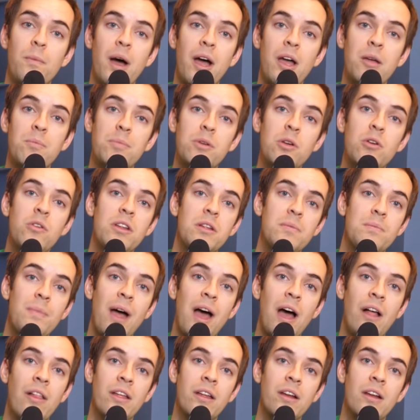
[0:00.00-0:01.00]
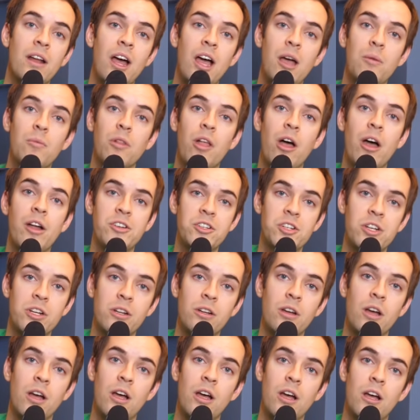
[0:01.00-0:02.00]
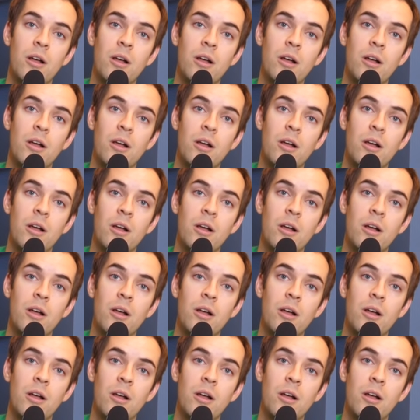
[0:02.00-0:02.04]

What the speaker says: my beauty palette I'm launching